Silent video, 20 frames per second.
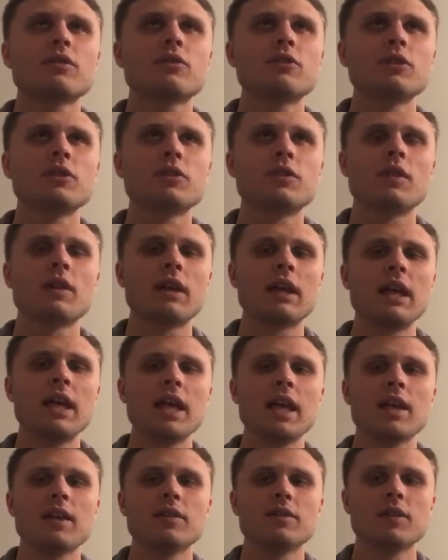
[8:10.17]
just the
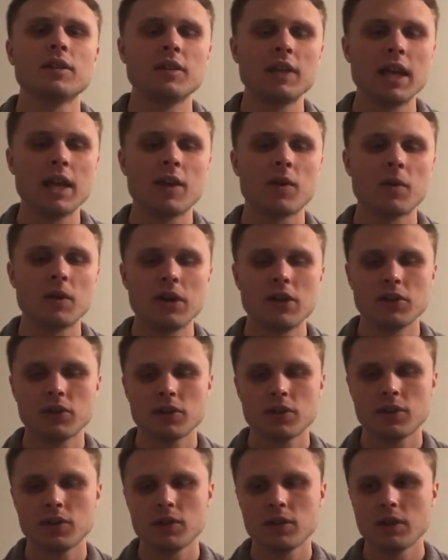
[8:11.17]
key, is to take
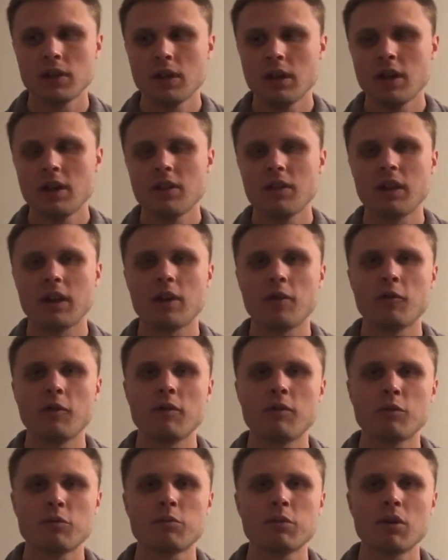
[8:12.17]
risks, like a
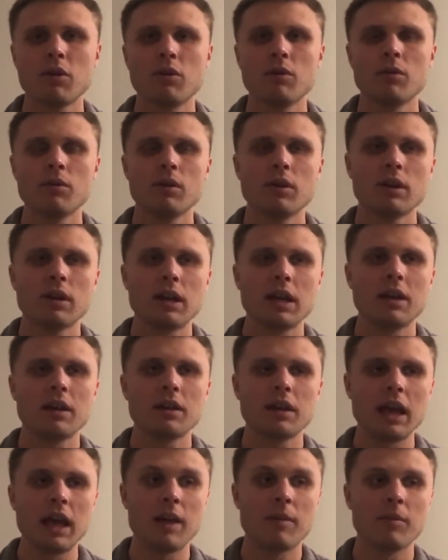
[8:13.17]
riverboat
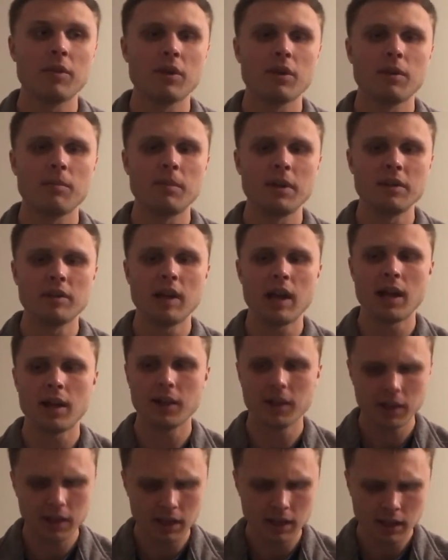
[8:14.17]
gambler
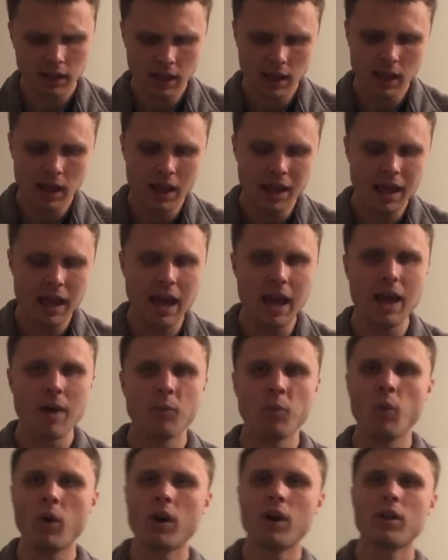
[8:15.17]
mentality.
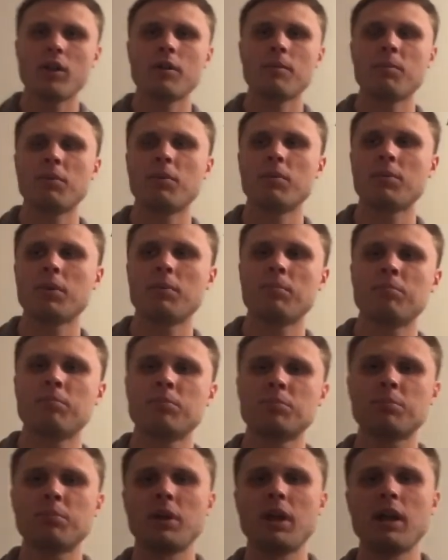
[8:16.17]
And one other
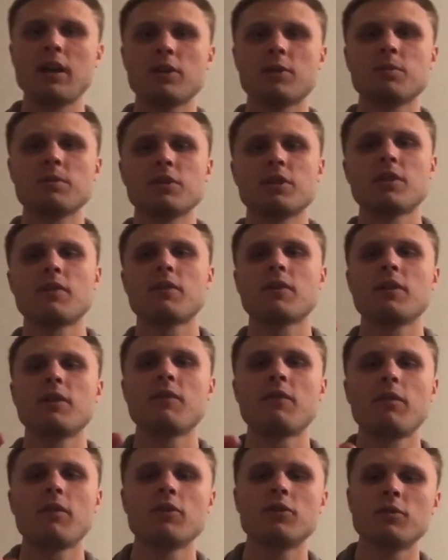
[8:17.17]
play specifically
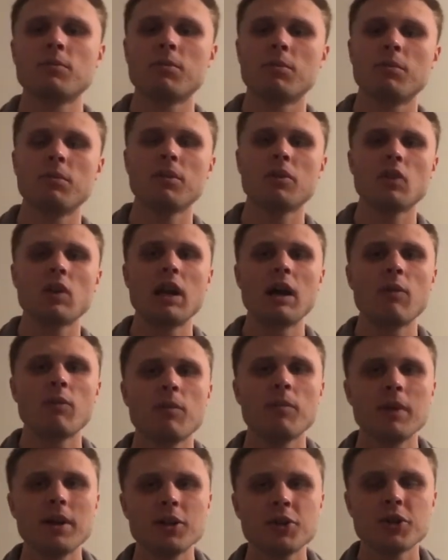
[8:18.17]
from the Super Bowl that I
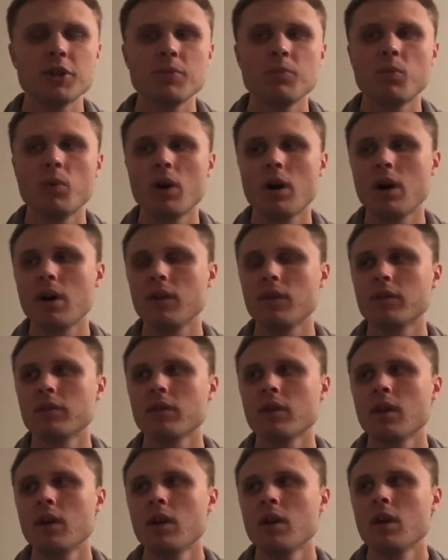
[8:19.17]
would mention was
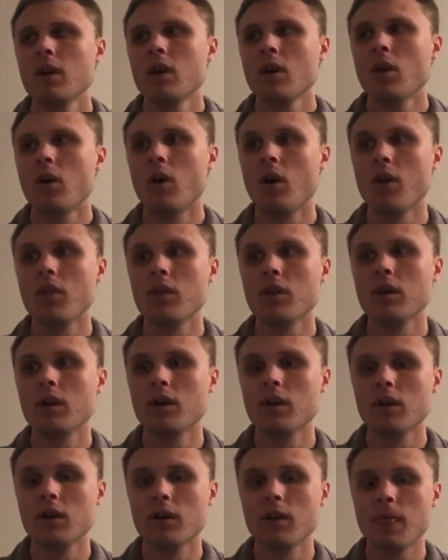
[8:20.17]
on
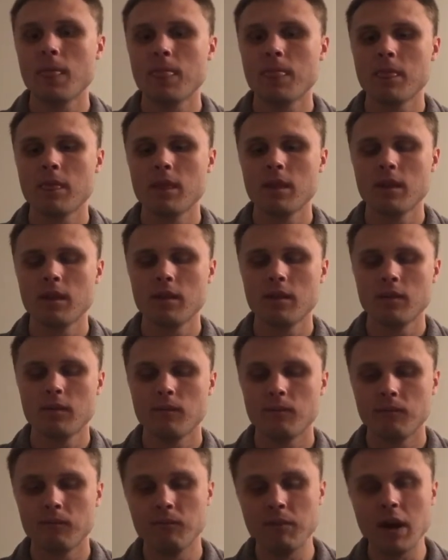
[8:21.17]
the
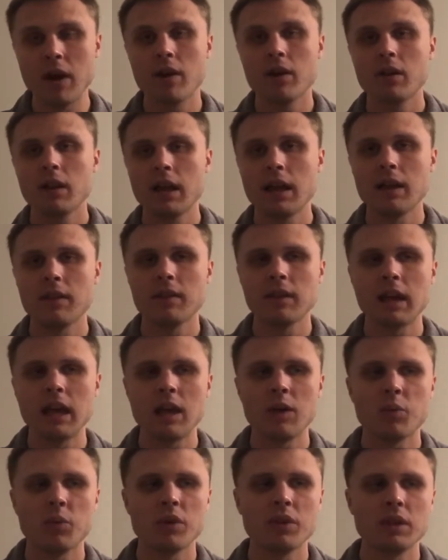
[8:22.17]
very late in the
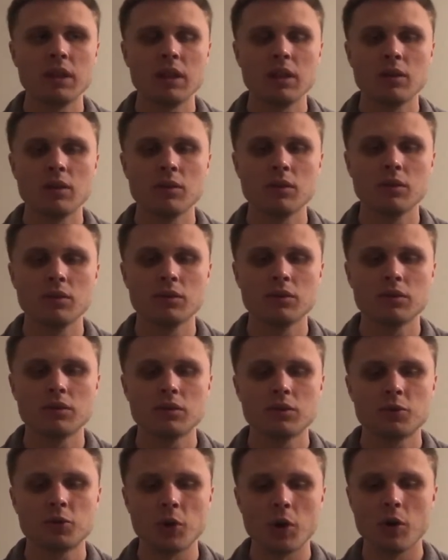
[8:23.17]
game when the Eagles
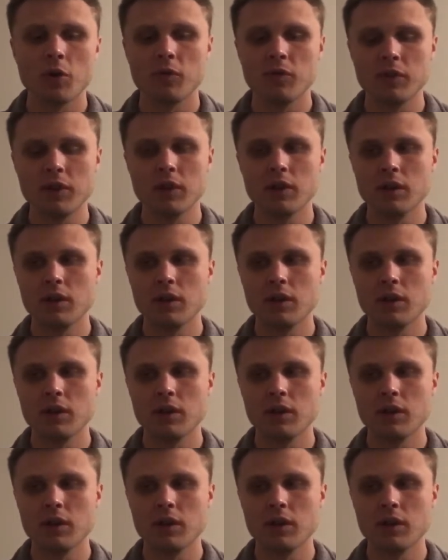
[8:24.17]
drove